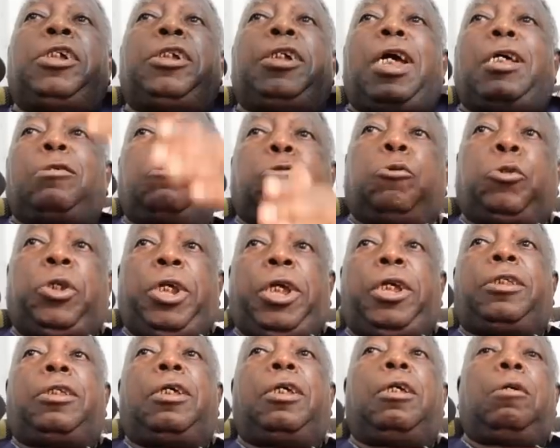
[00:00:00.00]
years to
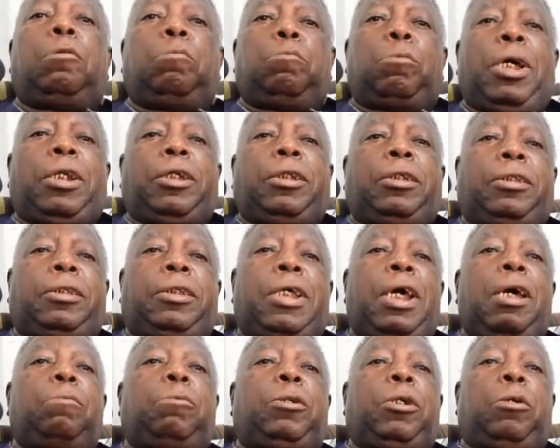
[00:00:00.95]
date. By the
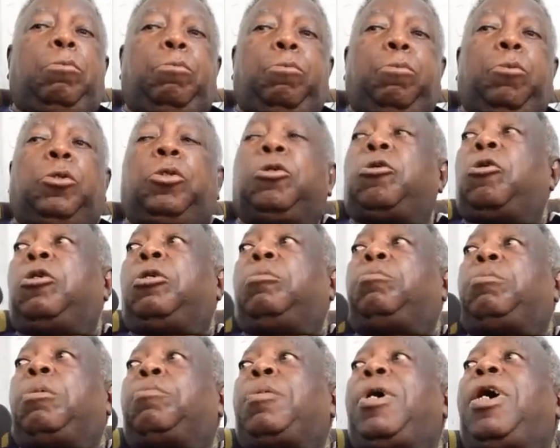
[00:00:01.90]
time they put it on
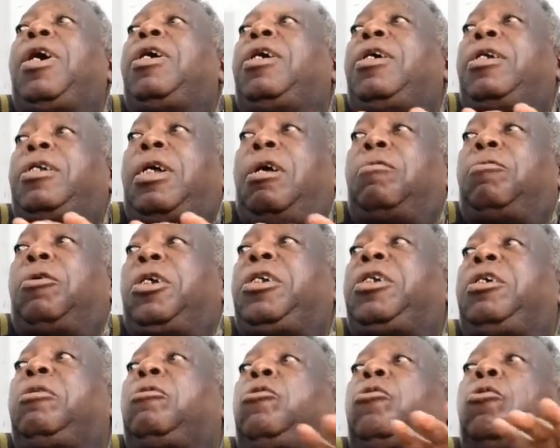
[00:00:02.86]
the paper, they have
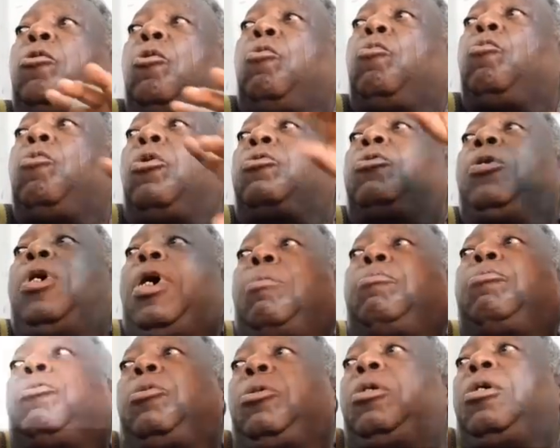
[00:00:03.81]
already known what will
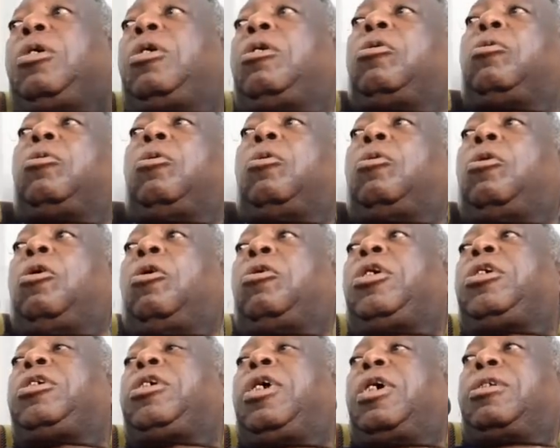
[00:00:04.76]
happen
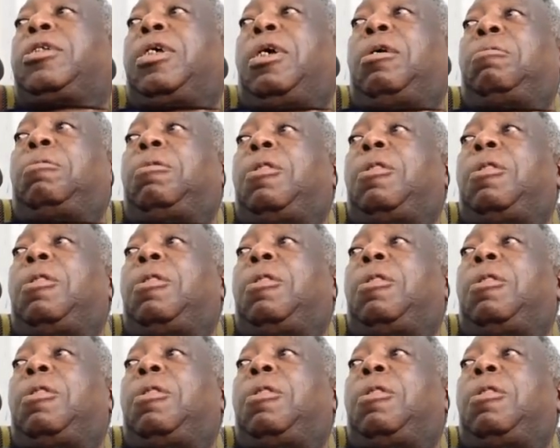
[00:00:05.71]
100 years time.